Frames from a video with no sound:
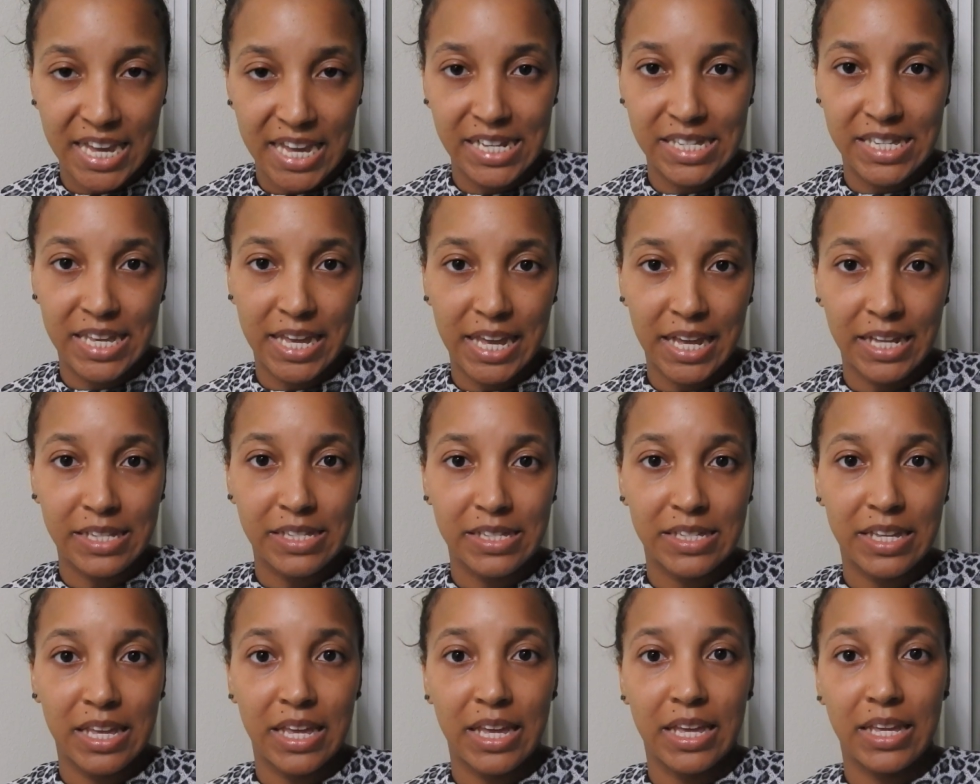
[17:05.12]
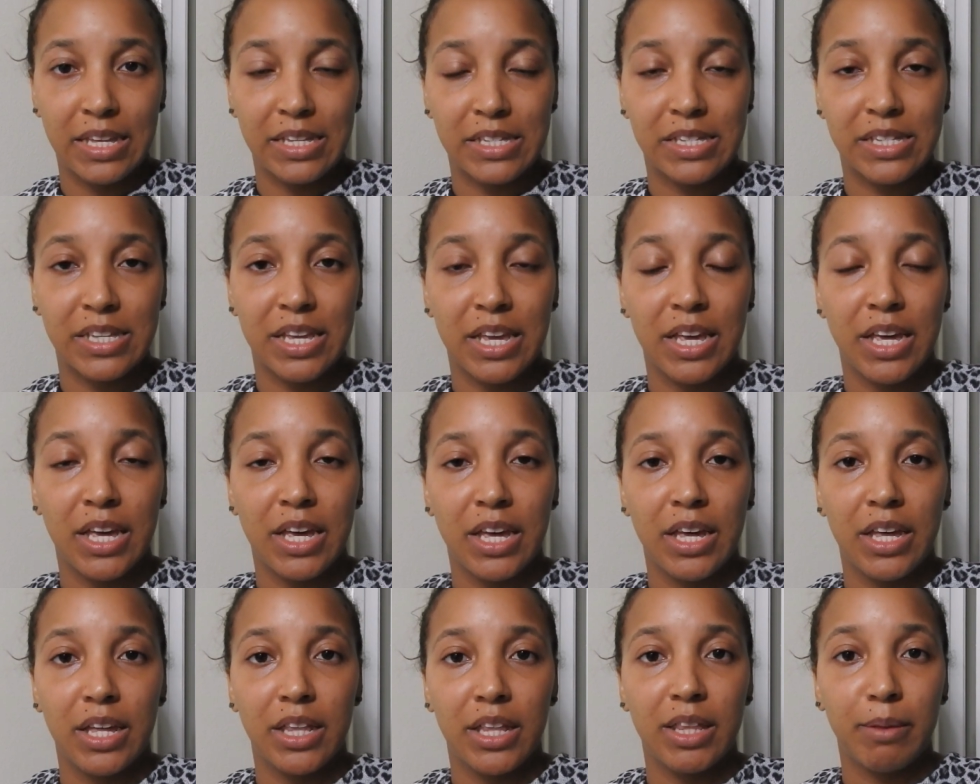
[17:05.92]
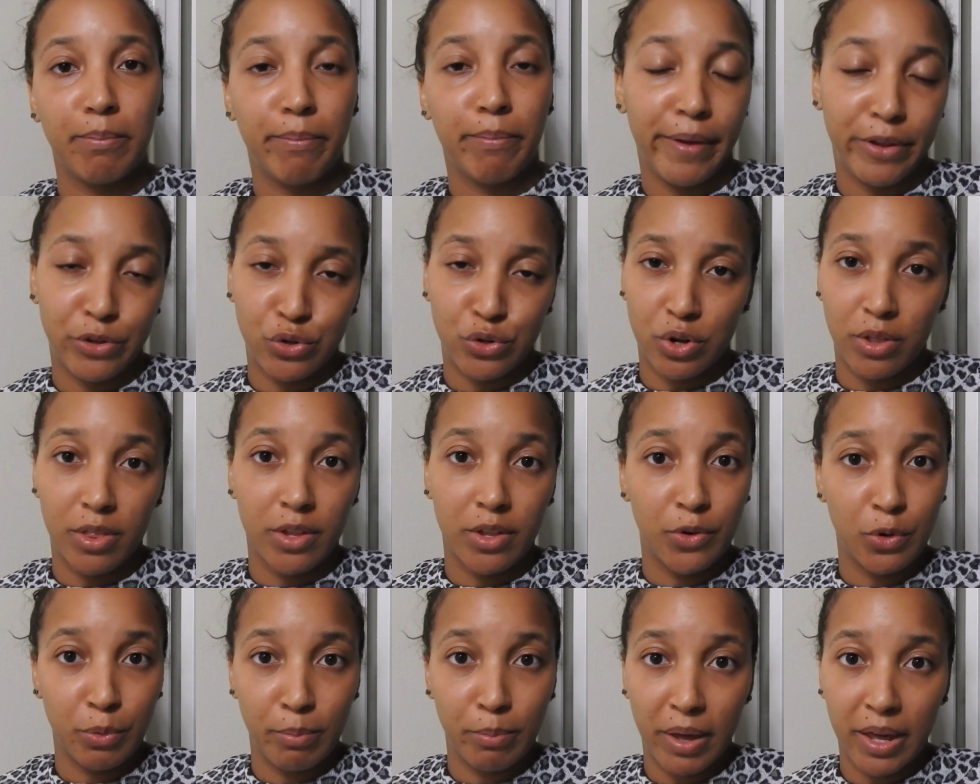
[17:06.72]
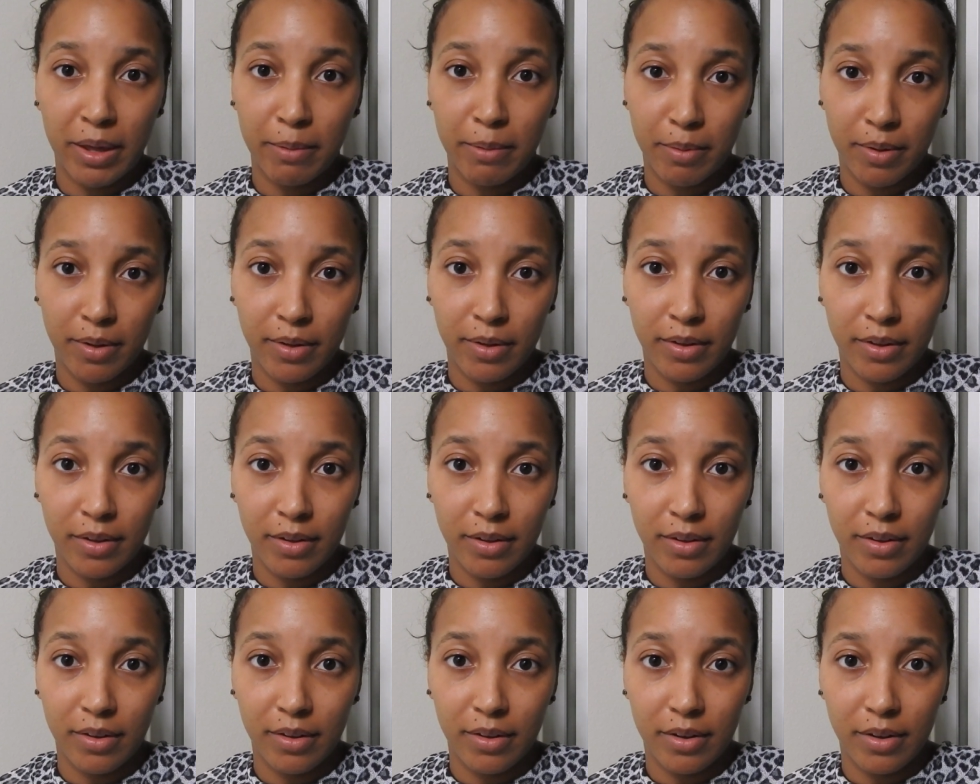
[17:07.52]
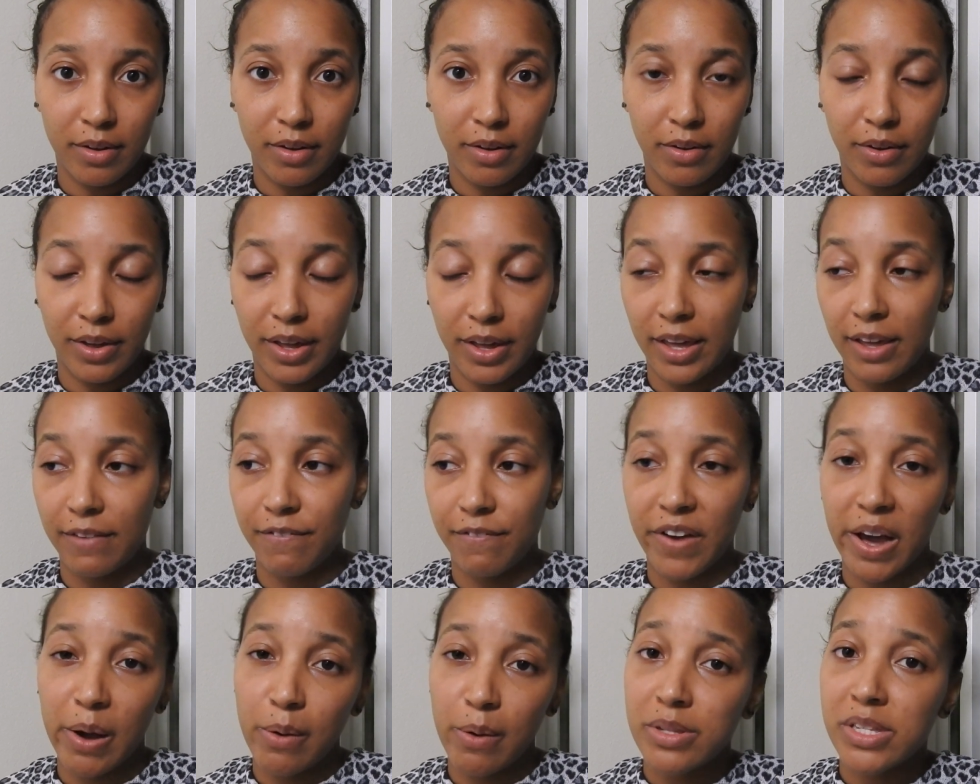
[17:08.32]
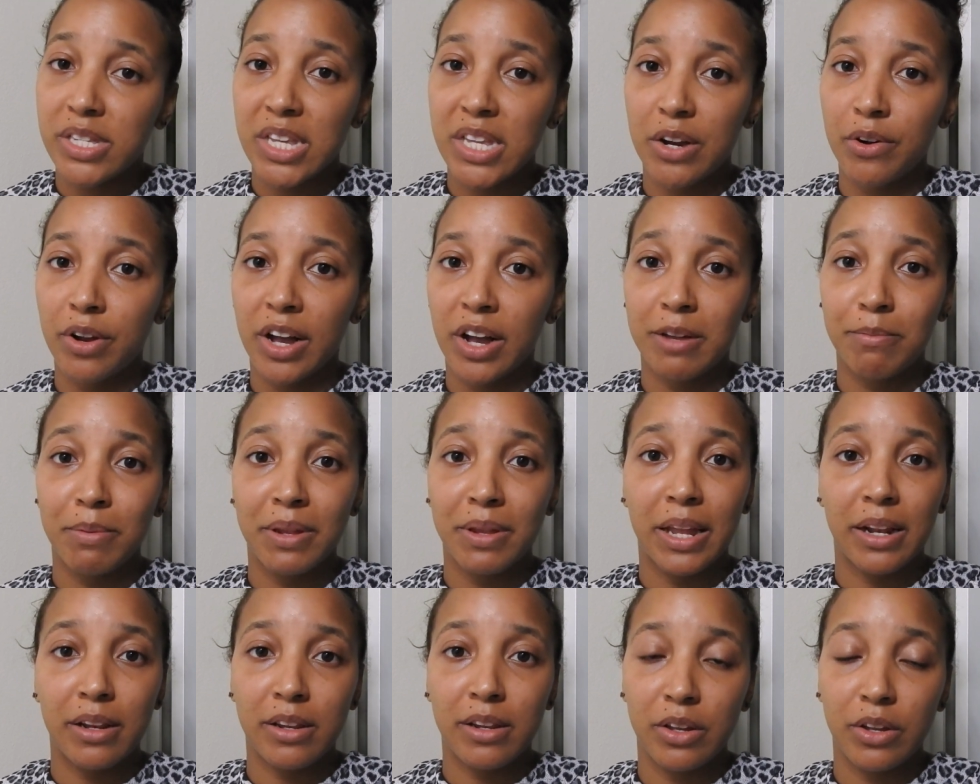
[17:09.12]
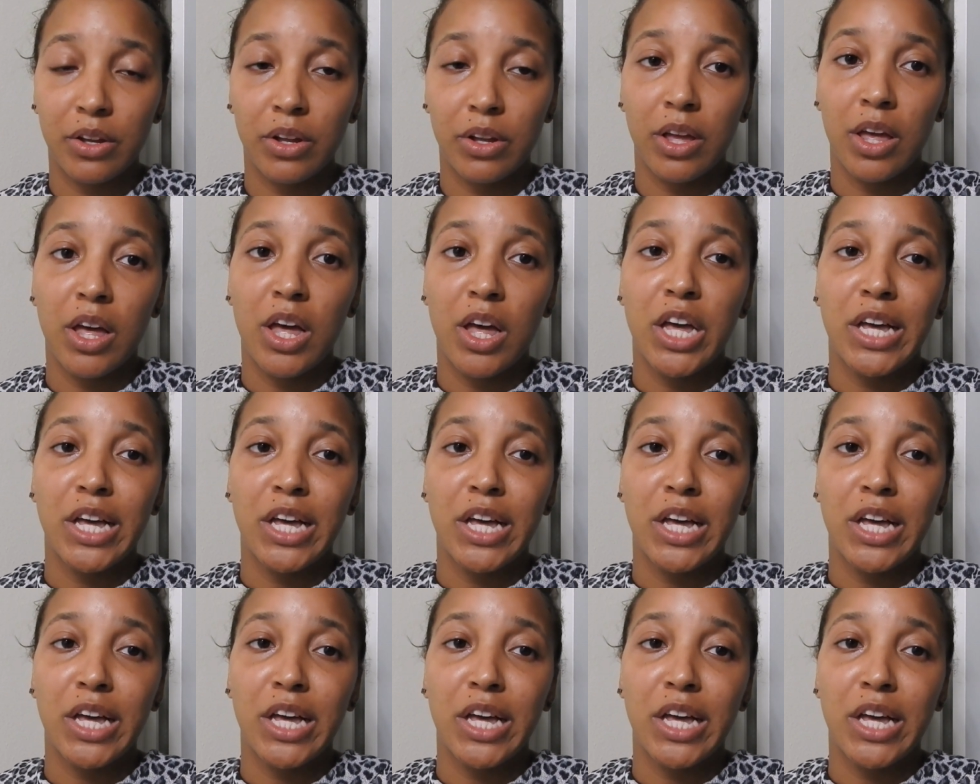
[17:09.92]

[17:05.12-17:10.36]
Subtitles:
he texts is the picture of the new baby. Okay, if I was Sarah, I'd be like, look,